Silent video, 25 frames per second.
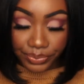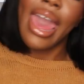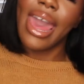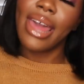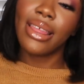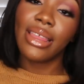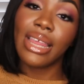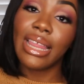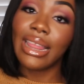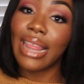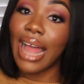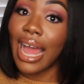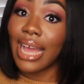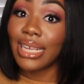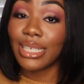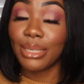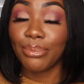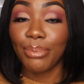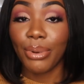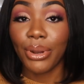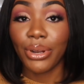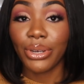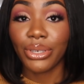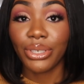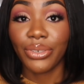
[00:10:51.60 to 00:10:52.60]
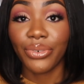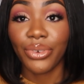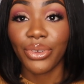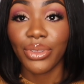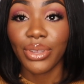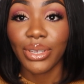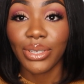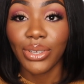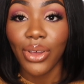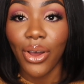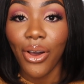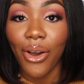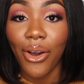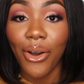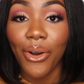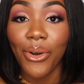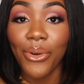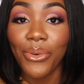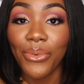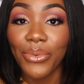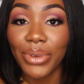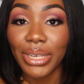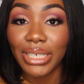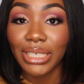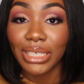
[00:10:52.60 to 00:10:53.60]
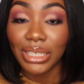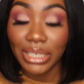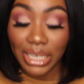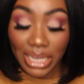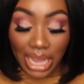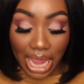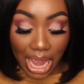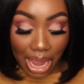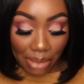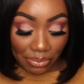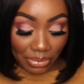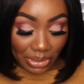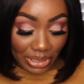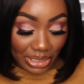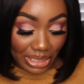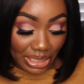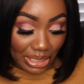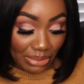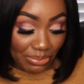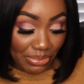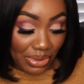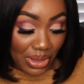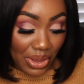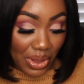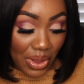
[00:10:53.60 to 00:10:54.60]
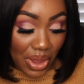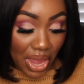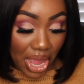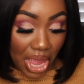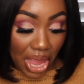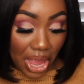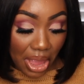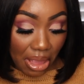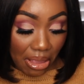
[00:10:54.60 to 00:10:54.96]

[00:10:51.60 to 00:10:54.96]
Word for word: And the last purse for this haul, which happens to be